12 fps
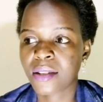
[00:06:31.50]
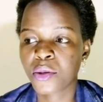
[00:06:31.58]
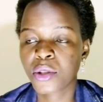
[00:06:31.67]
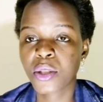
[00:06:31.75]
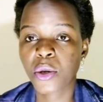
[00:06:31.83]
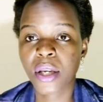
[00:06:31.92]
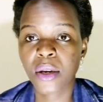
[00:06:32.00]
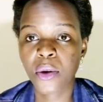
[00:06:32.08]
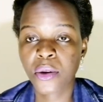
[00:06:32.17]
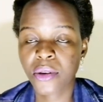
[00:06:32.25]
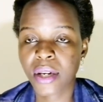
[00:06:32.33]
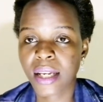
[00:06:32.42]
not
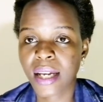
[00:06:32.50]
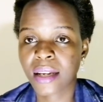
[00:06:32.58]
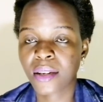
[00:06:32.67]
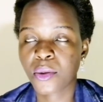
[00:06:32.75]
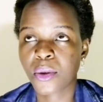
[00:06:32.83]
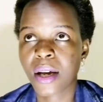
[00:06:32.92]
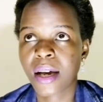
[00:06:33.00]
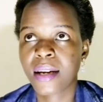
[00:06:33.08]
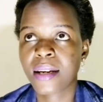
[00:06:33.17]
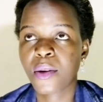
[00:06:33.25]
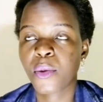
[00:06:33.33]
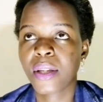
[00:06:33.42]
only here in
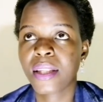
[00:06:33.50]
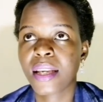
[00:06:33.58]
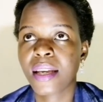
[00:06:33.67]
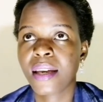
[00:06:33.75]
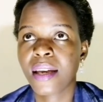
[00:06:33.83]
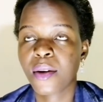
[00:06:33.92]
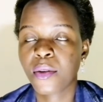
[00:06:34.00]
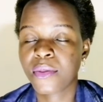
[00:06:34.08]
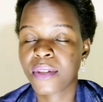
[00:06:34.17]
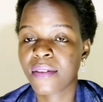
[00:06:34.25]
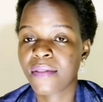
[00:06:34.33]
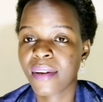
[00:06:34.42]
Uganda, when they hear of
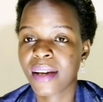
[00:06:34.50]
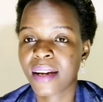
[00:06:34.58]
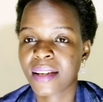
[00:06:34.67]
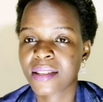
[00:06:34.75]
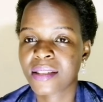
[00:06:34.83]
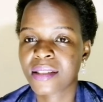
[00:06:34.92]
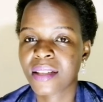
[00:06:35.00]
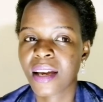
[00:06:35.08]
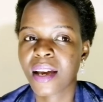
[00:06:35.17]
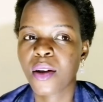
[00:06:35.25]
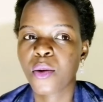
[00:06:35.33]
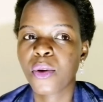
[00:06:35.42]
the virus,
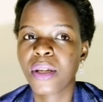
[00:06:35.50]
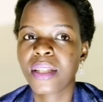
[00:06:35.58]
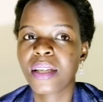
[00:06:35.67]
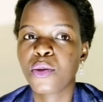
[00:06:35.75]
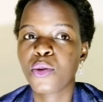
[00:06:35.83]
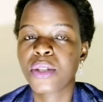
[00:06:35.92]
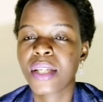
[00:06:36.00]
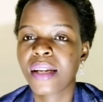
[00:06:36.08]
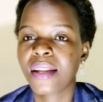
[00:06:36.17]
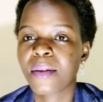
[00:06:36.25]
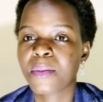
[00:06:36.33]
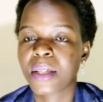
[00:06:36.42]
when you
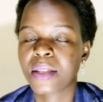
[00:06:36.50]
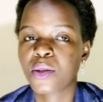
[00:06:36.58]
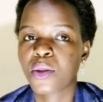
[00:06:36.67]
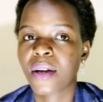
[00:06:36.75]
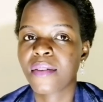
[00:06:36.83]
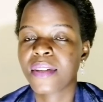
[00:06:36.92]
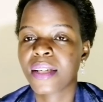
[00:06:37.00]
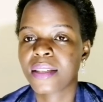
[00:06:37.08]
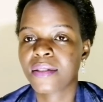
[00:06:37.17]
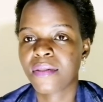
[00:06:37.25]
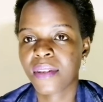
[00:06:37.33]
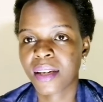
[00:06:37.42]
tell them that you have
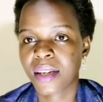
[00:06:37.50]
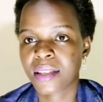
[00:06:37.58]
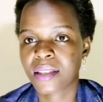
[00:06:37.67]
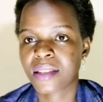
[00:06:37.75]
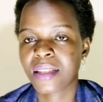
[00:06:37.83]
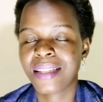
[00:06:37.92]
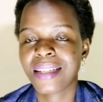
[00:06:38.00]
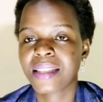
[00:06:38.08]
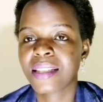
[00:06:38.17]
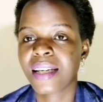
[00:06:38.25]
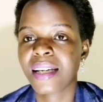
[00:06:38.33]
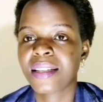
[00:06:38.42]
that virus, they
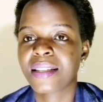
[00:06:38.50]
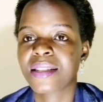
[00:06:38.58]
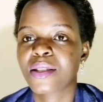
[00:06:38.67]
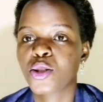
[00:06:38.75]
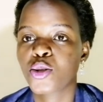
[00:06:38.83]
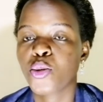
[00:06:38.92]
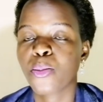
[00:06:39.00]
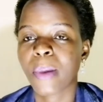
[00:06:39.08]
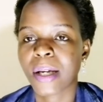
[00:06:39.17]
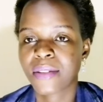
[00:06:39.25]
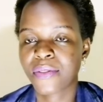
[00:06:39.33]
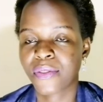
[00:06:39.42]
just get too
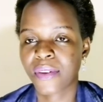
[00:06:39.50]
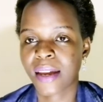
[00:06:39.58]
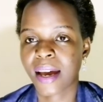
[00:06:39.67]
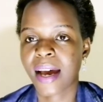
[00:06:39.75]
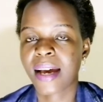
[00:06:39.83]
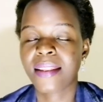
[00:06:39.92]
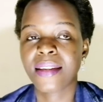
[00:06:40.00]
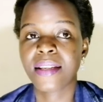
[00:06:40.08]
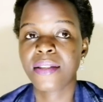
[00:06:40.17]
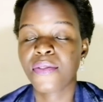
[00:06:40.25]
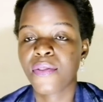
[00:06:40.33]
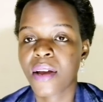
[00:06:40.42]
much fear, and
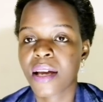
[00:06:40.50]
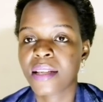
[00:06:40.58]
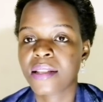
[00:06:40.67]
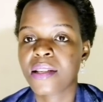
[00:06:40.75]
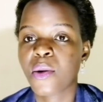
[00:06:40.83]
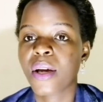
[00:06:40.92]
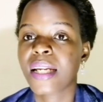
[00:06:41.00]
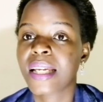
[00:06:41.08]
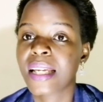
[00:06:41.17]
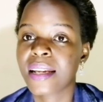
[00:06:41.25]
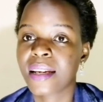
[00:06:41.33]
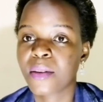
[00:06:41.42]
that fear is the one
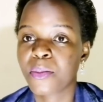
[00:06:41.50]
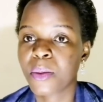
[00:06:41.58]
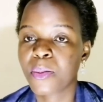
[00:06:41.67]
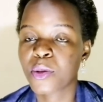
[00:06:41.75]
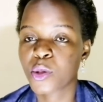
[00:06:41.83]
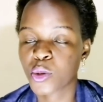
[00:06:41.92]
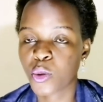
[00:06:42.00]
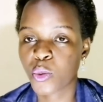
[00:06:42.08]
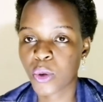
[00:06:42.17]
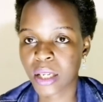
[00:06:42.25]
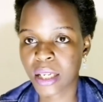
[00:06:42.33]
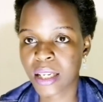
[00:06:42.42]
killing people so
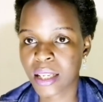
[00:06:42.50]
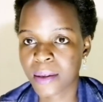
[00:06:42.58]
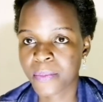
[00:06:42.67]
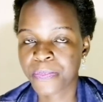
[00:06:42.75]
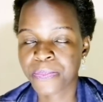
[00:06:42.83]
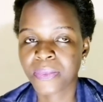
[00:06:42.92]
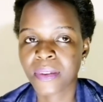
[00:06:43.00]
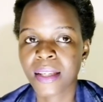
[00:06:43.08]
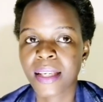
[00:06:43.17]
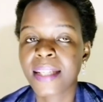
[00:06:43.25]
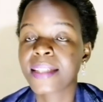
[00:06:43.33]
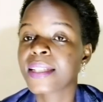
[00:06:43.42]
quickly.
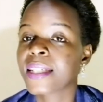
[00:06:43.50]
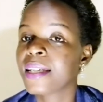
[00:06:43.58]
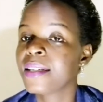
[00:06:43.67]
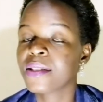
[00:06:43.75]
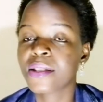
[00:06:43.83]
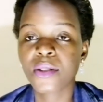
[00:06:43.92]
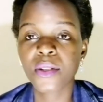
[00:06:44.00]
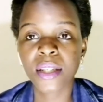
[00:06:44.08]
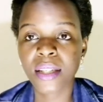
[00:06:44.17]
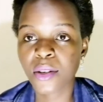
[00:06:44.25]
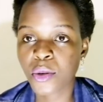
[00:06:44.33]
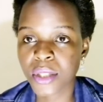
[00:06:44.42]
It kills you
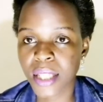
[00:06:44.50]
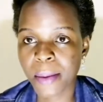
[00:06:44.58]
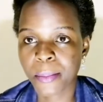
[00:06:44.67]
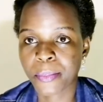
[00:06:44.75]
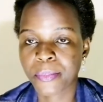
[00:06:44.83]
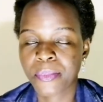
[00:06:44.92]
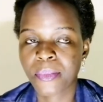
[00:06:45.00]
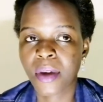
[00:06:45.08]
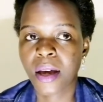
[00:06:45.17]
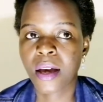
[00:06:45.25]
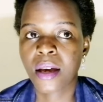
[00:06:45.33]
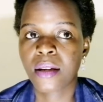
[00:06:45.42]
in no time.
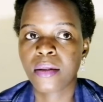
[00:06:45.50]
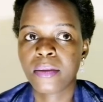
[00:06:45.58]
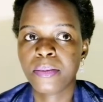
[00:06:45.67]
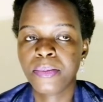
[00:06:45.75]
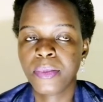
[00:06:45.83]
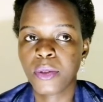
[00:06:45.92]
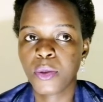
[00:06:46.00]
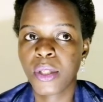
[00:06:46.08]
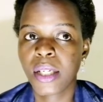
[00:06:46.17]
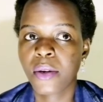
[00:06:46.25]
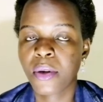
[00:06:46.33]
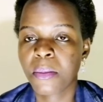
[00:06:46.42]

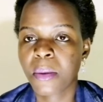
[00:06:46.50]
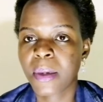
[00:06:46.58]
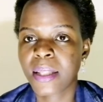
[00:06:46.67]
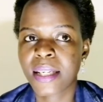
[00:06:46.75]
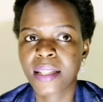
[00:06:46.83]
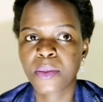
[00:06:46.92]
When I remember